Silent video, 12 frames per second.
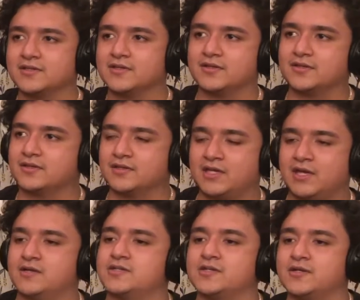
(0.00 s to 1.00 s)
to the
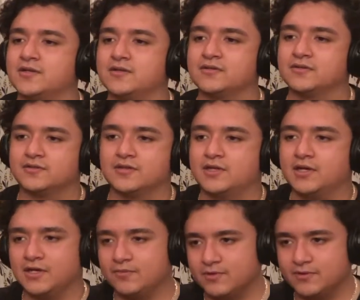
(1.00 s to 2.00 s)
cashier, and you're like,
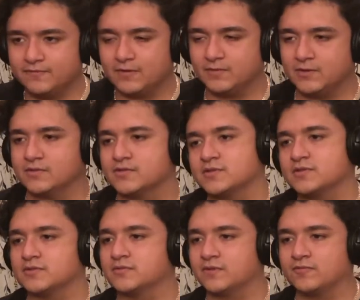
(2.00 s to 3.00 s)
"I won $5," and
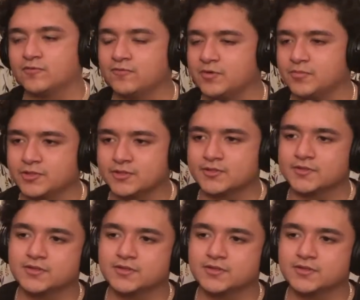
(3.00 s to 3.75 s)
she'll give you $5.